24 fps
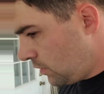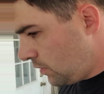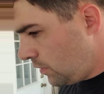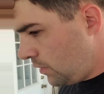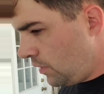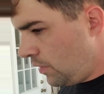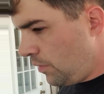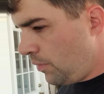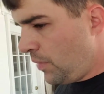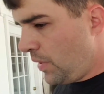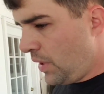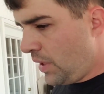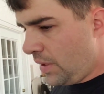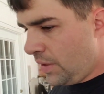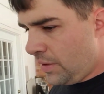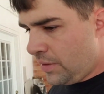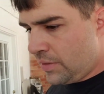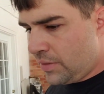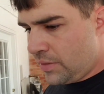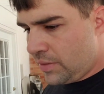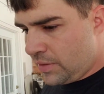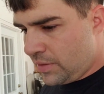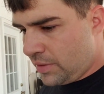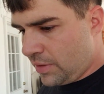the
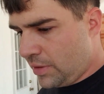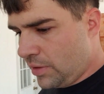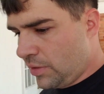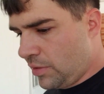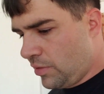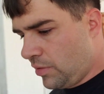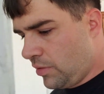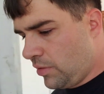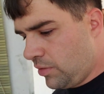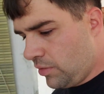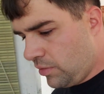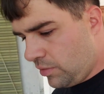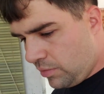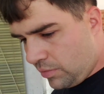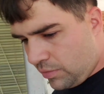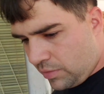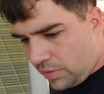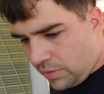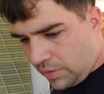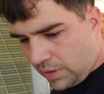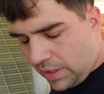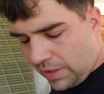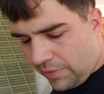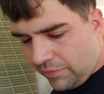means
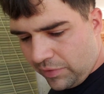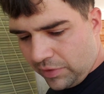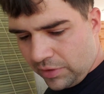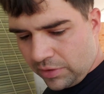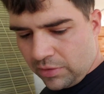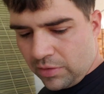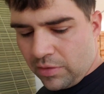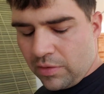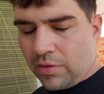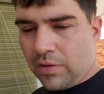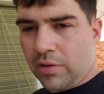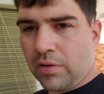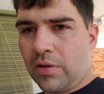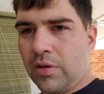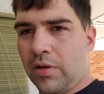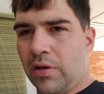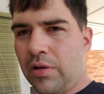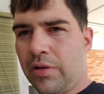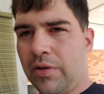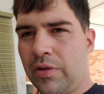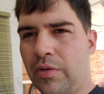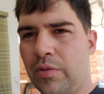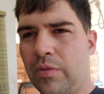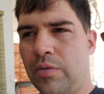to have this car
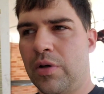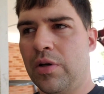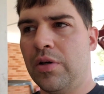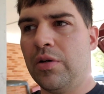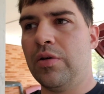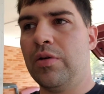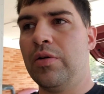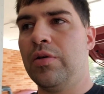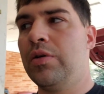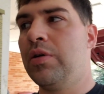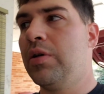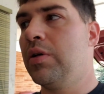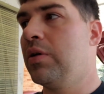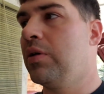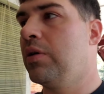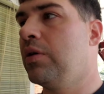on the road